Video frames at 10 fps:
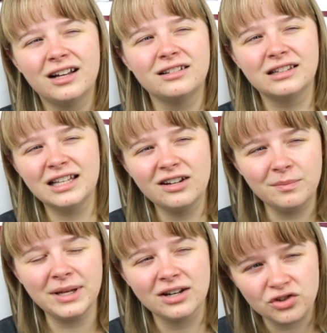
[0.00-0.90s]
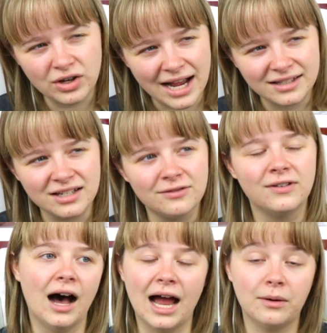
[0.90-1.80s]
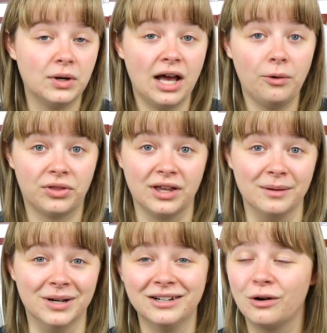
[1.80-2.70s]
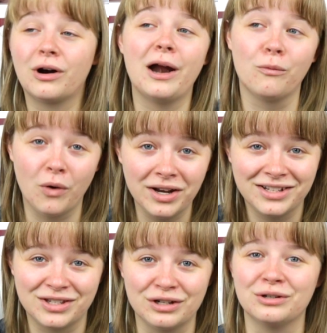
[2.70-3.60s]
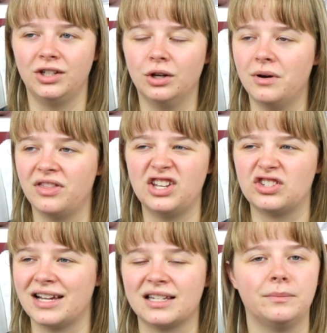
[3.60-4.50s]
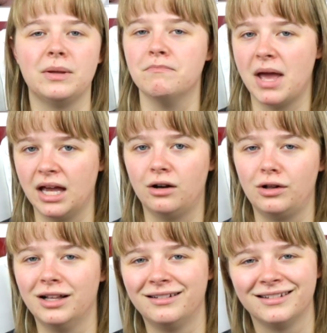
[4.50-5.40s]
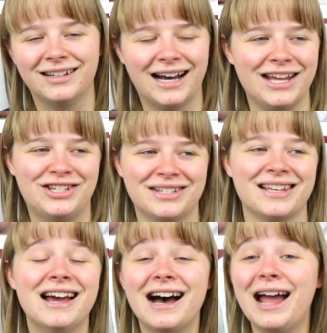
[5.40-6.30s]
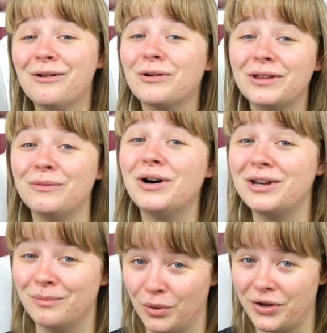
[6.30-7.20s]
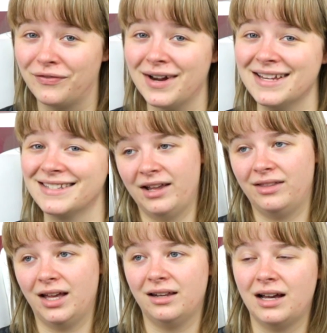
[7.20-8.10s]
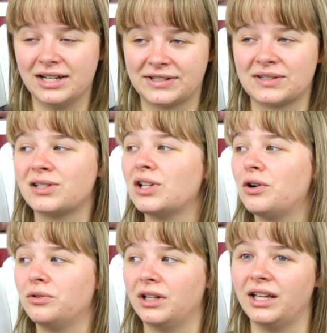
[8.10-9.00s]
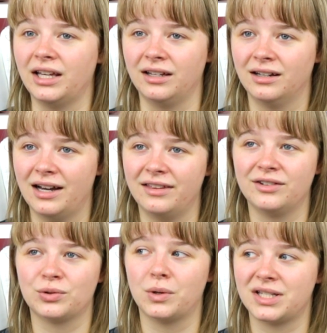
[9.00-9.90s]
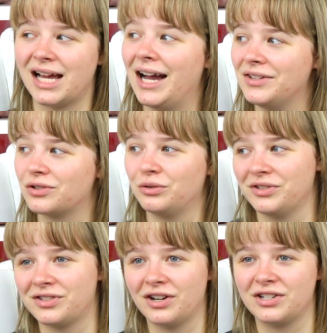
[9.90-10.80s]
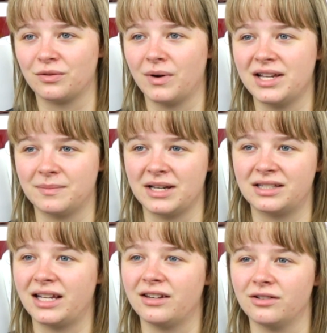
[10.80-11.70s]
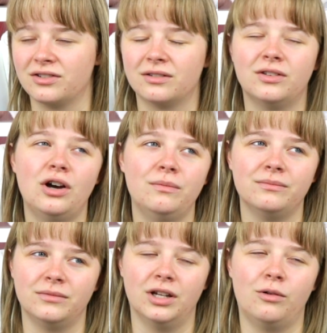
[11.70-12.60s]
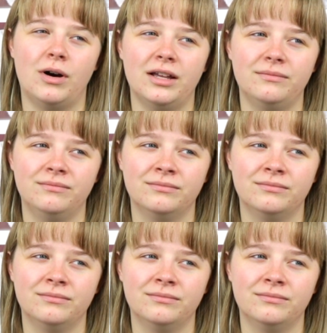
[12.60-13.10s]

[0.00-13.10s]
a little bit attractive, I went out with him, or I wanted to. You know what? They just had to be male. I just, I really wanted a boyfriend. And then I slowly, I think towards high school, started to raise my standards. Nope, you know what?